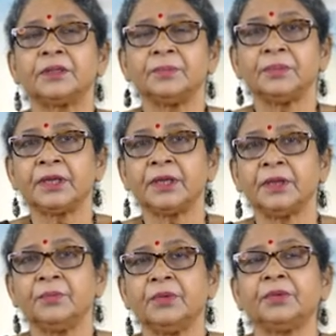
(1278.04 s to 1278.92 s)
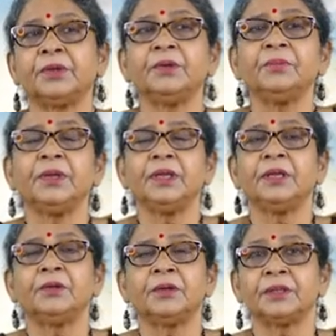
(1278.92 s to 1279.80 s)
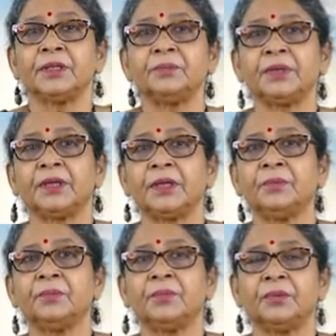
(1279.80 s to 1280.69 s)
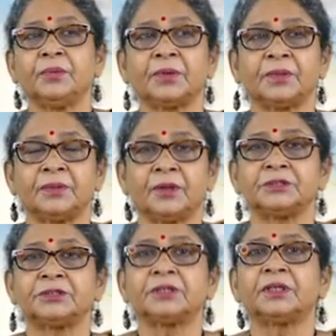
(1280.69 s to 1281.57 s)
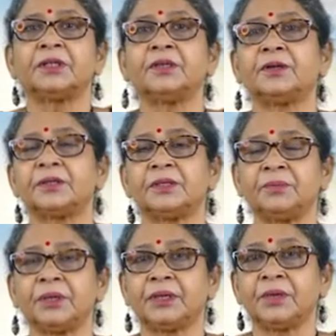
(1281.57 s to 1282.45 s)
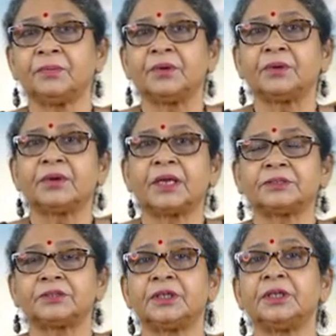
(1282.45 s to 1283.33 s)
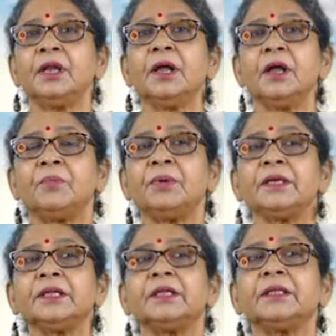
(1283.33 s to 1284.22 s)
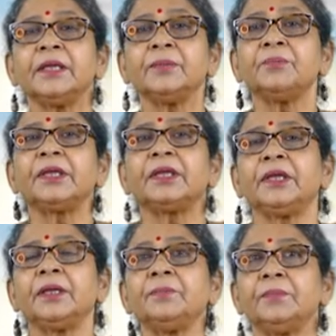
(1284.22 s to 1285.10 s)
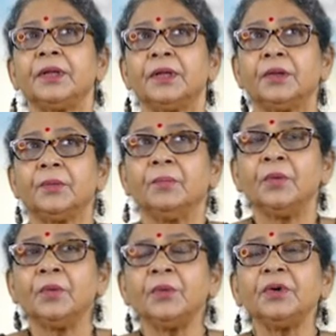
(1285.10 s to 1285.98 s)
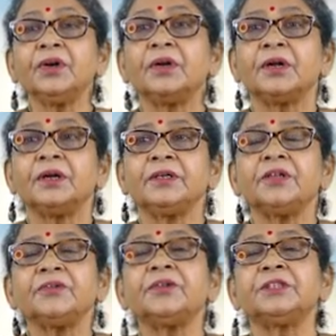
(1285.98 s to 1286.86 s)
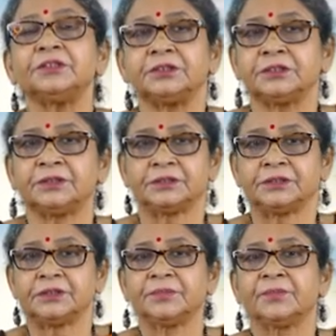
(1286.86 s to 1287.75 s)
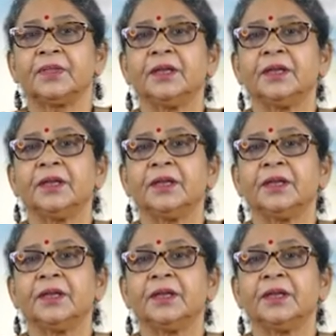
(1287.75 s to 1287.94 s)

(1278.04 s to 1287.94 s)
or they became more humane, or they became more logical, or they became more rational, but they became more differentiated.